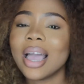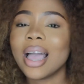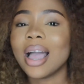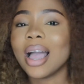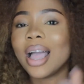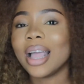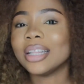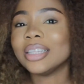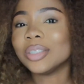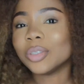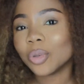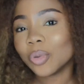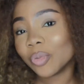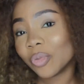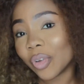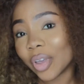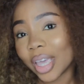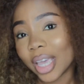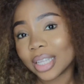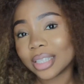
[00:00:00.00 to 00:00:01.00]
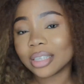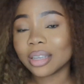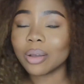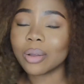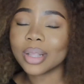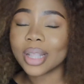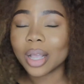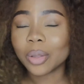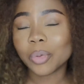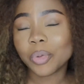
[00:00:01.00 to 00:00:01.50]
and don't forget to
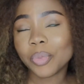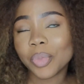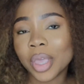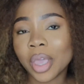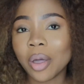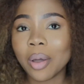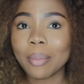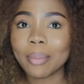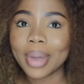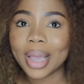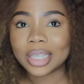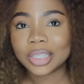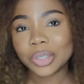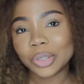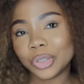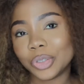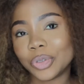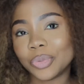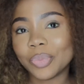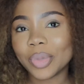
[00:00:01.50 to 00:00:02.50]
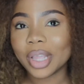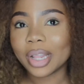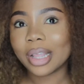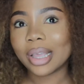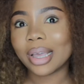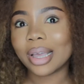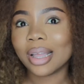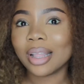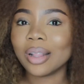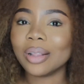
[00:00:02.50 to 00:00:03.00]
connect with me on my social
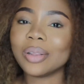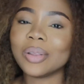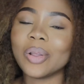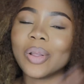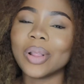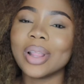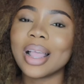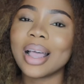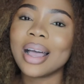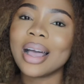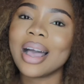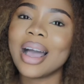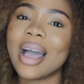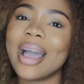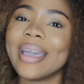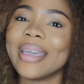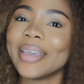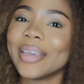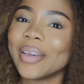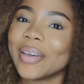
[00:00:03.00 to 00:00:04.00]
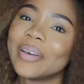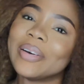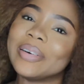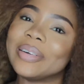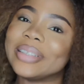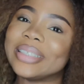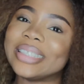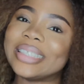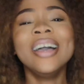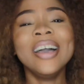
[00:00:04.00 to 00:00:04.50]
media, Lorlla
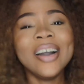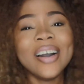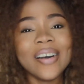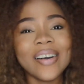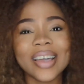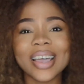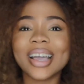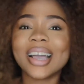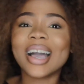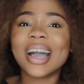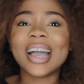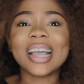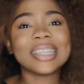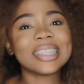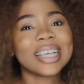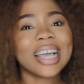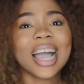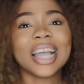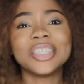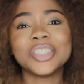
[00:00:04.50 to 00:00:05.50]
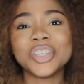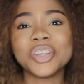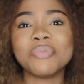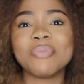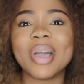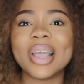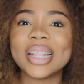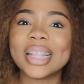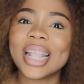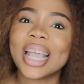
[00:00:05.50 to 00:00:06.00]
icon. Okay guys, catch you in
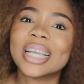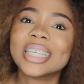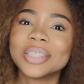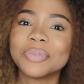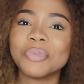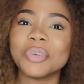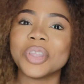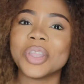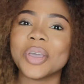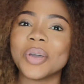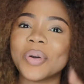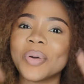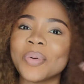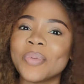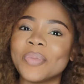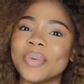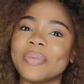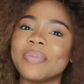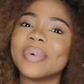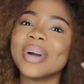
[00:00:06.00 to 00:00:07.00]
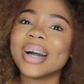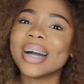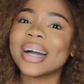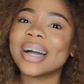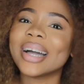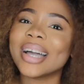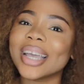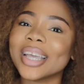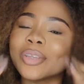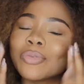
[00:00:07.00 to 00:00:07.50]
my next video. Bye
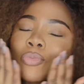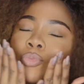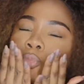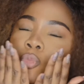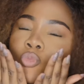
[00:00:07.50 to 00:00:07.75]
bye.